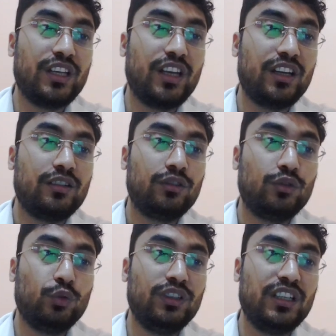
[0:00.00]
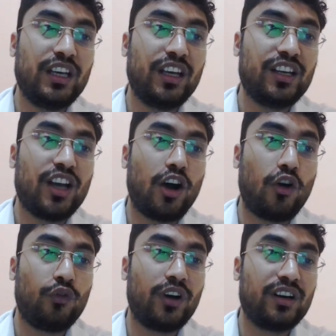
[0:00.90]
the area
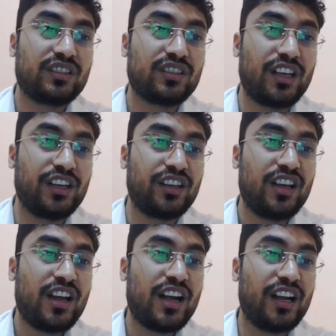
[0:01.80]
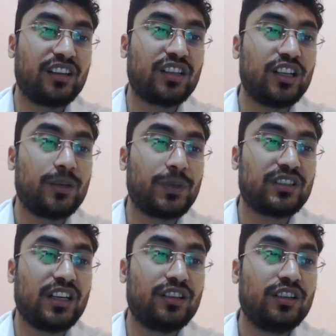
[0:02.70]
of a state and
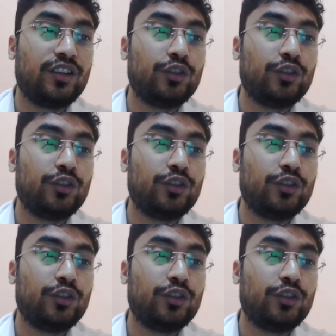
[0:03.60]
30%